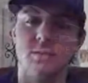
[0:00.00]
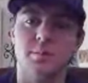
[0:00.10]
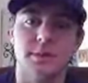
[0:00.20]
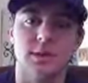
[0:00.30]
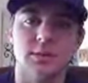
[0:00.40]
it that
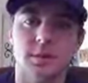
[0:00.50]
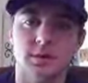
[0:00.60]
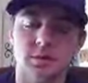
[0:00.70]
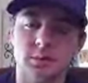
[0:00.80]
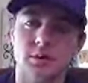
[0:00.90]
in the
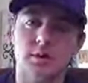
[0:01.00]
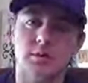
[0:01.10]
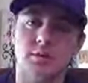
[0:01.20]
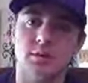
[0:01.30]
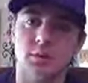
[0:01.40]
best sim
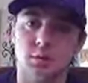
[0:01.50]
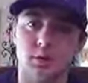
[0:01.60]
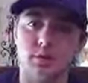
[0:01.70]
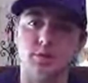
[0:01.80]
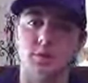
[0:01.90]
racers in the
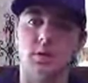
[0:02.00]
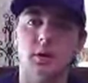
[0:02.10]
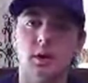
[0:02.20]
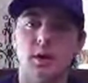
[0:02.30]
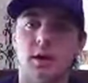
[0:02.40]
world. So
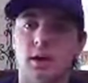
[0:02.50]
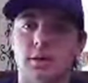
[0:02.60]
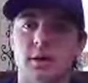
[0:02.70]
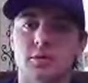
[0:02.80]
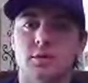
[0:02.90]

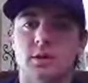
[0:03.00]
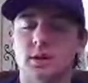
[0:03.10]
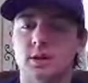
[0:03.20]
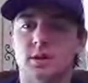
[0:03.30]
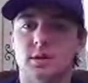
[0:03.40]
I'll
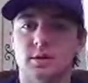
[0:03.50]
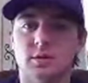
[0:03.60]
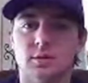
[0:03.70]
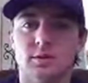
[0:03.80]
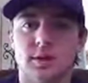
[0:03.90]
definitely uh,
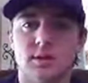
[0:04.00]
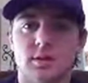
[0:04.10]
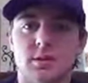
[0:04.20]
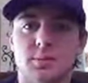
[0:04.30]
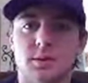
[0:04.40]
take
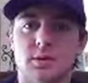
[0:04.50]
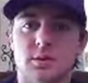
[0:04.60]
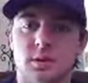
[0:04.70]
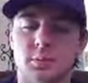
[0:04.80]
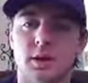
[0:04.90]
the
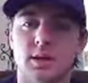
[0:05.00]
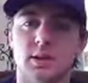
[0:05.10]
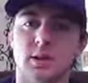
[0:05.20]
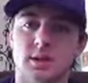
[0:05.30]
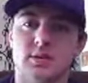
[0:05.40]
experience and apply
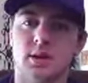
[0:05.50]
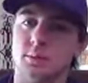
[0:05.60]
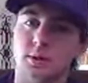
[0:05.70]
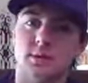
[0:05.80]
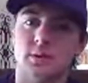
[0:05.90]
it the next
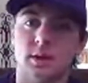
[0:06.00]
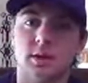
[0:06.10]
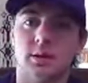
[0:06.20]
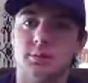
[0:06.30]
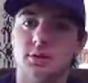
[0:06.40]
time, whenever
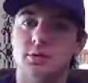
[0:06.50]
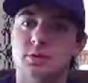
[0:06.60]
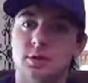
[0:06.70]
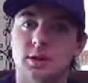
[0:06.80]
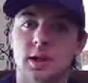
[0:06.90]
it comes,
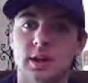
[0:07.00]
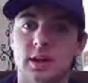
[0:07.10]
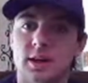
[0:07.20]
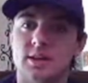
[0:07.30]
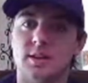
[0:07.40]
hopefully.
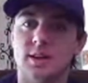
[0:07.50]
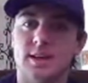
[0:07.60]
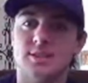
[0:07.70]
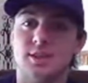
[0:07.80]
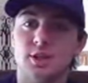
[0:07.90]
And the
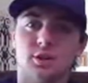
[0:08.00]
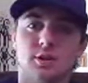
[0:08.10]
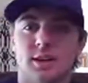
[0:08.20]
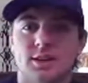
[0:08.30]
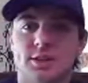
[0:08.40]
next year,
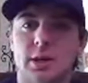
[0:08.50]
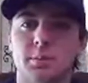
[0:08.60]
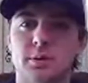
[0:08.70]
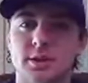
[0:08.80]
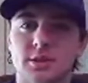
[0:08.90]
next
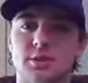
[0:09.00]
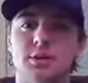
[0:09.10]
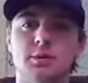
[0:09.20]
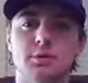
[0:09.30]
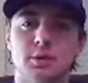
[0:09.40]
couple of
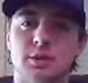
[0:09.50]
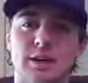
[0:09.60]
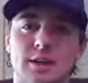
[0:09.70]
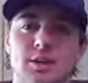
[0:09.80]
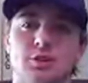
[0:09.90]
years, hopefully
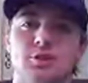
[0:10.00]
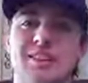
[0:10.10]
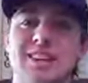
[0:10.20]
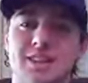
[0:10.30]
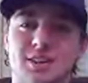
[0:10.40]
not another
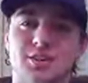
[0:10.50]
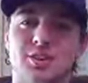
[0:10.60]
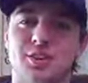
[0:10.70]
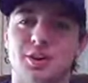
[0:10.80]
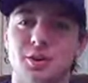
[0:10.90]
10 years.